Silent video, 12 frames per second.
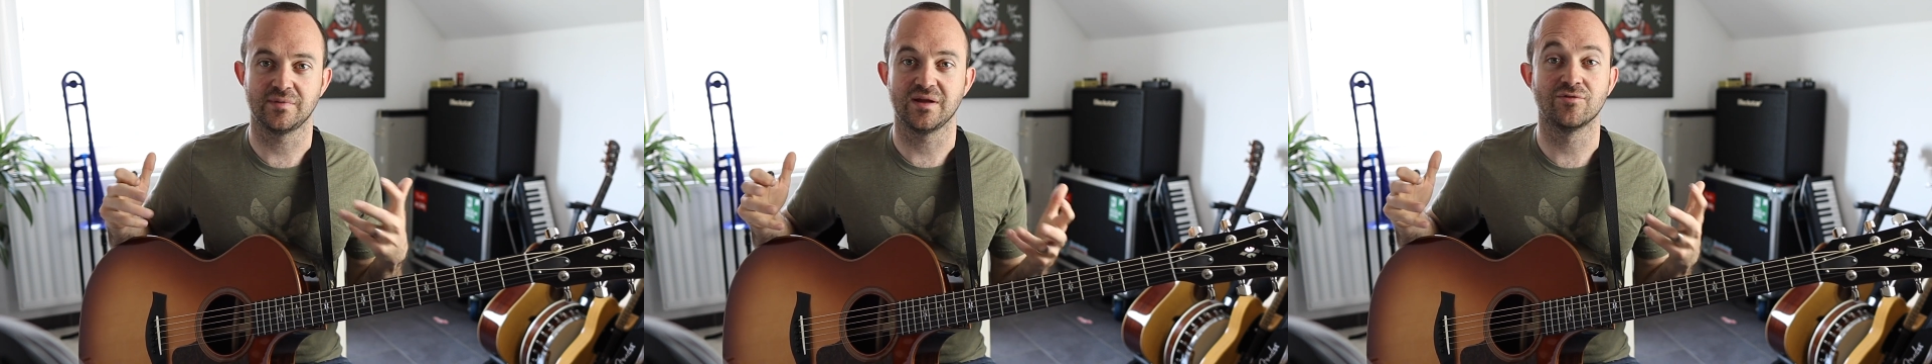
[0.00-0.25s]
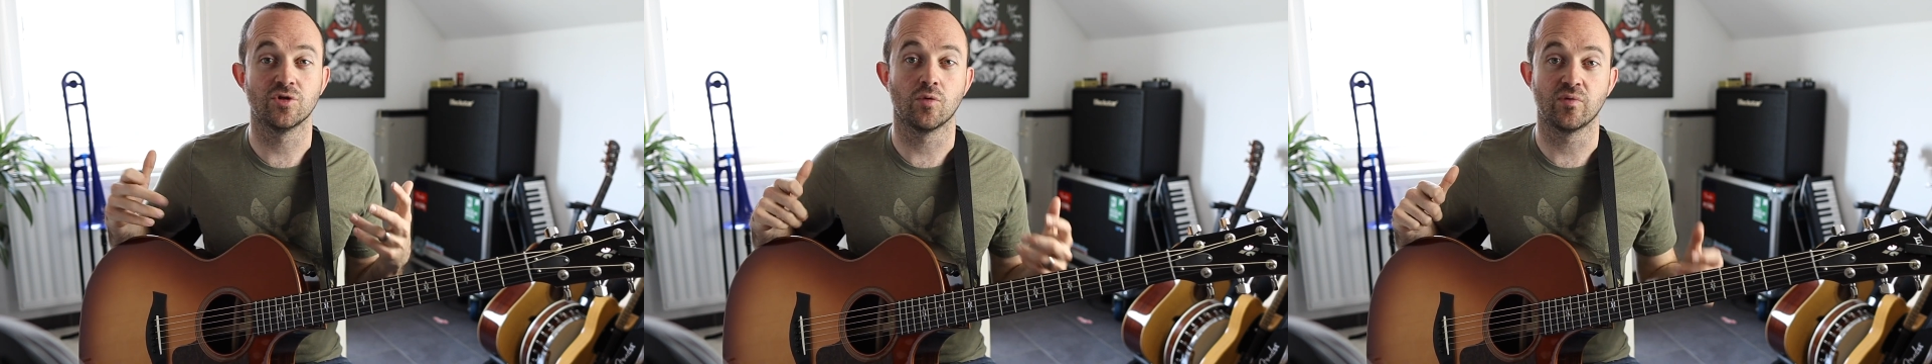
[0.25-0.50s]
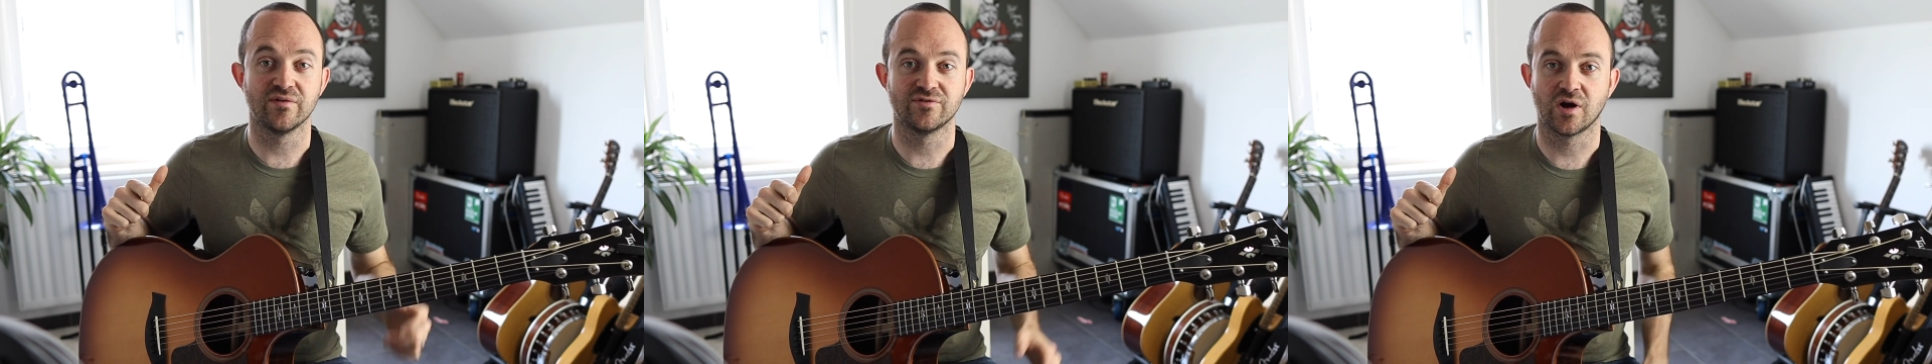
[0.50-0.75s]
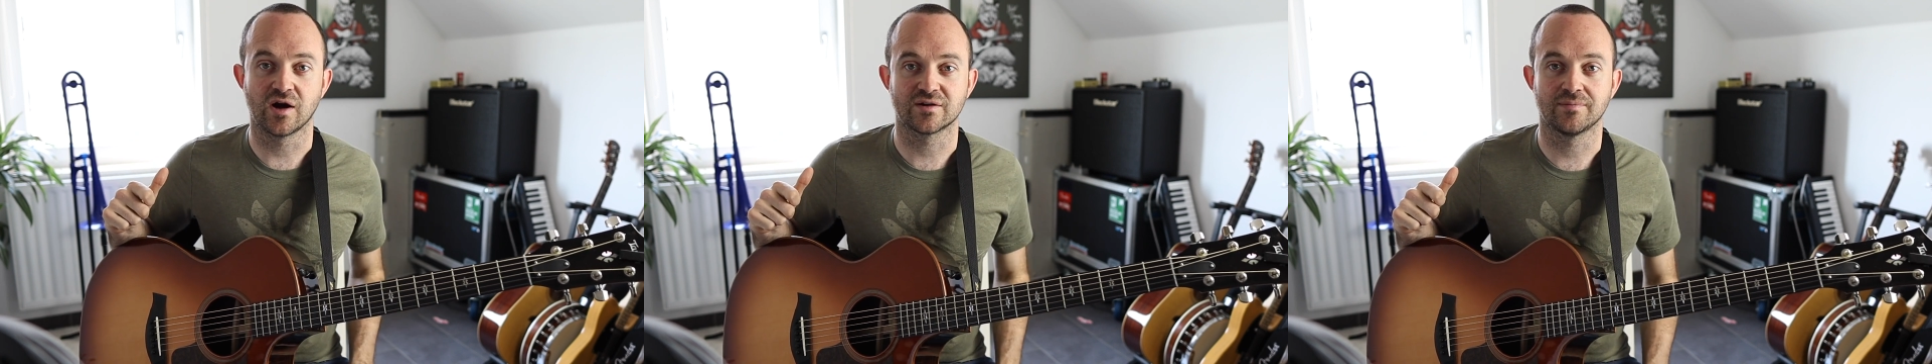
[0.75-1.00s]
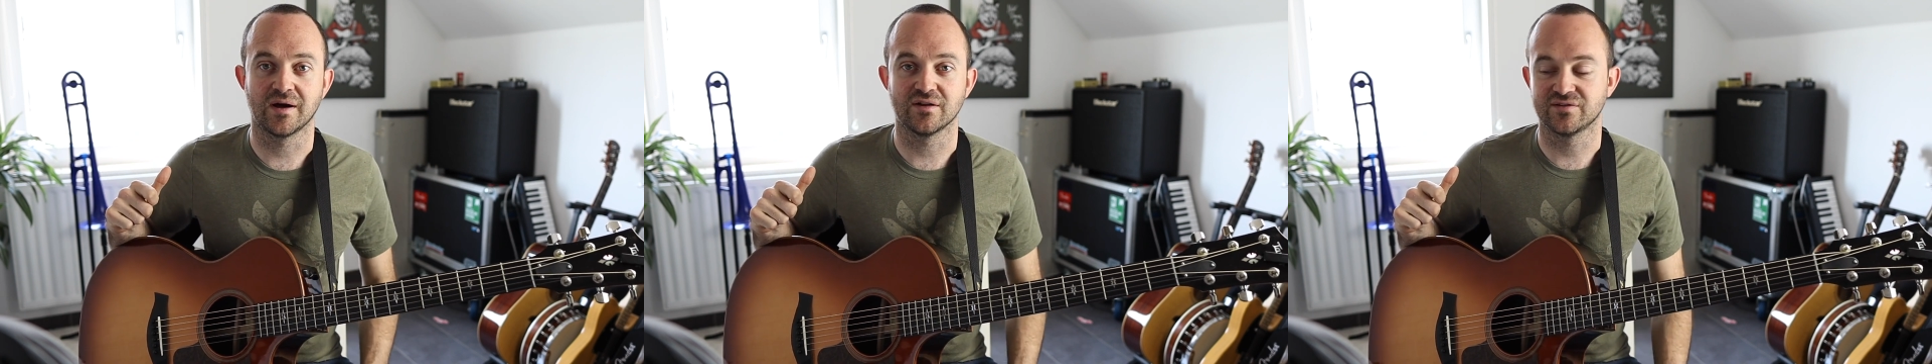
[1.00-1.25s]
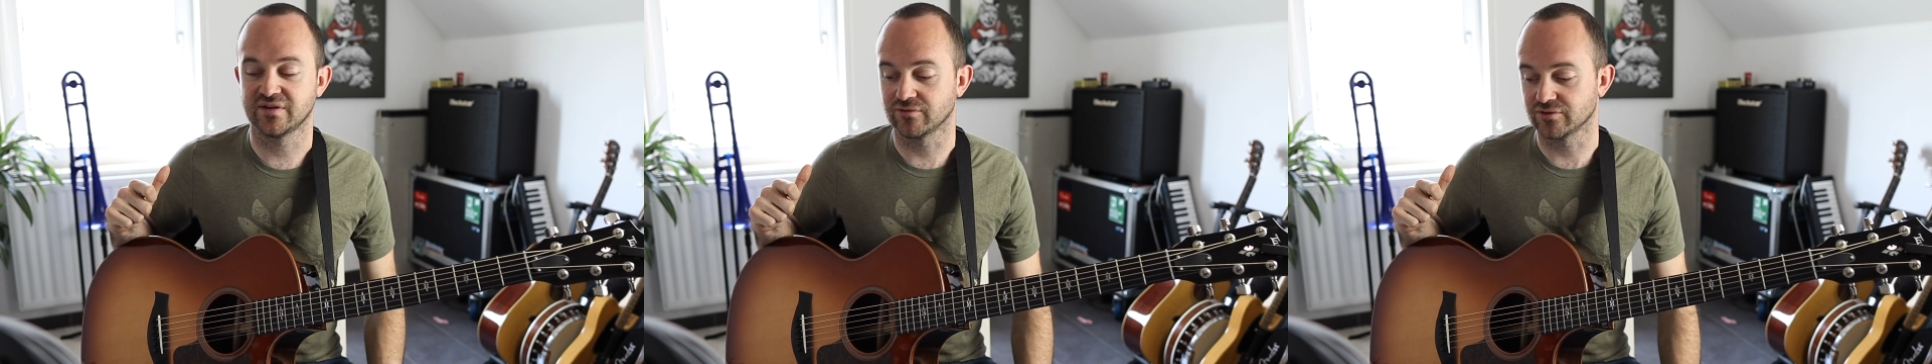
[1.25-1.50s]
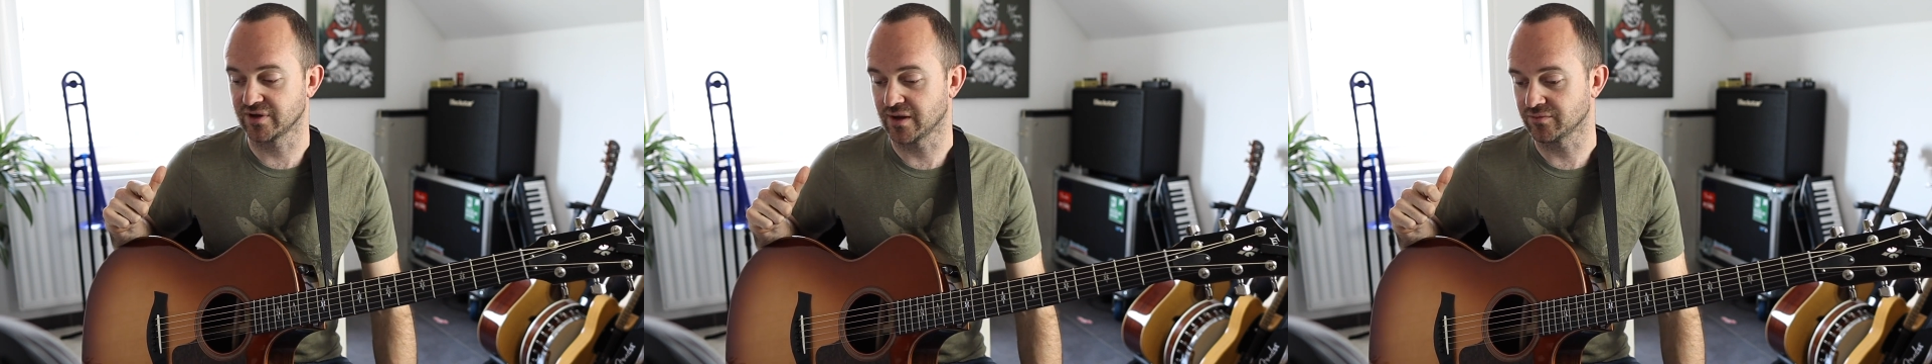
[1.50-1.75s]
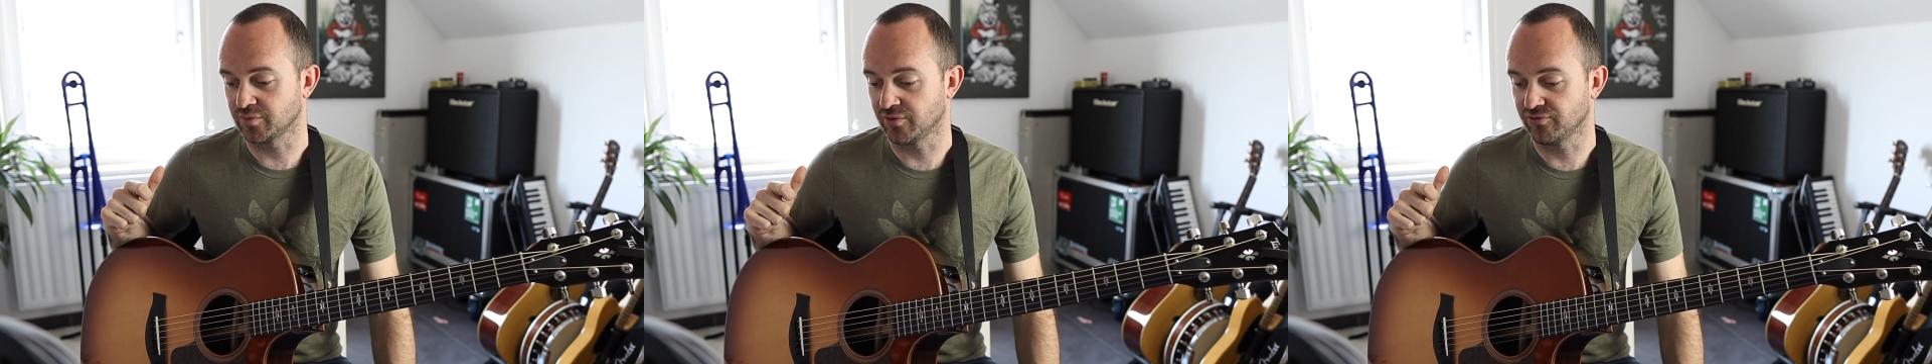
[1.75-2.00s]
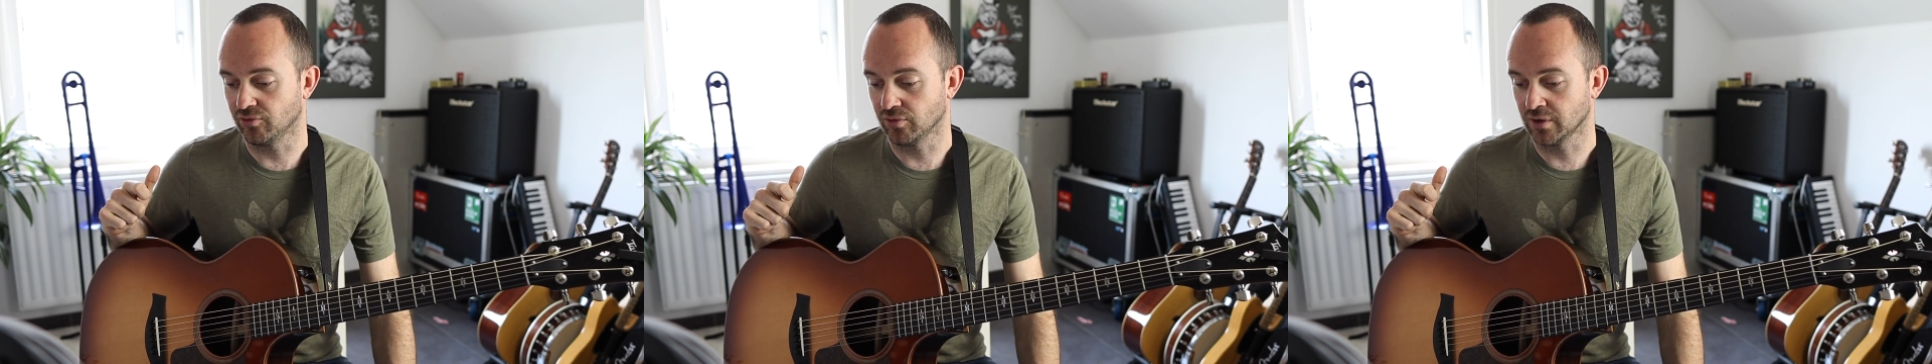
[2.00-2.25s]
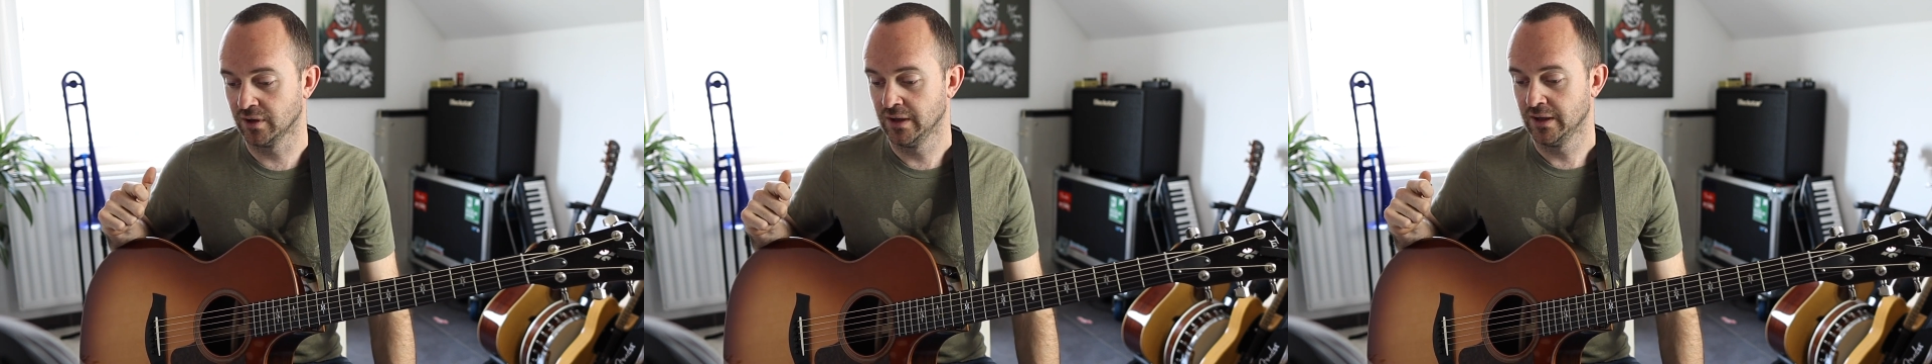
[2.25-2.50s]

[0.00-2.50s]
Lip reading: even though we've talked about it several times before.